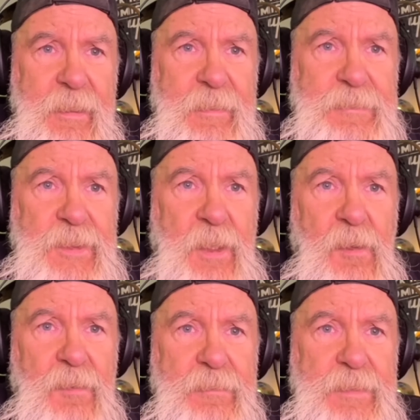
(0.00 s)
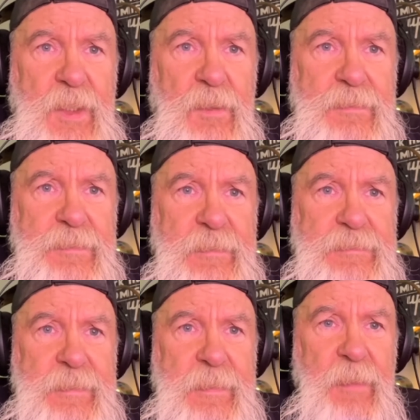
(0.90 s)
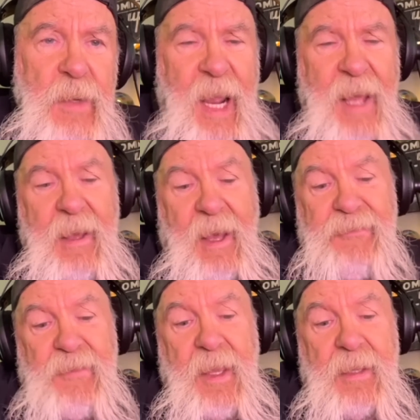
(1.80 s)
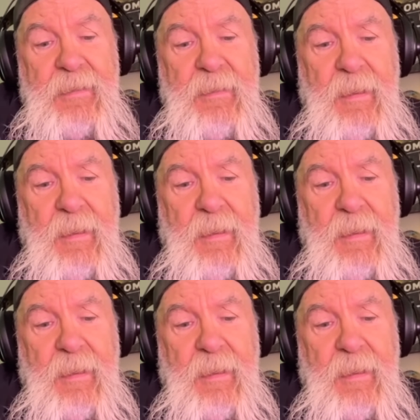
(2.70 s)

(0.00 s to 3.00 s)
so do, but I, I think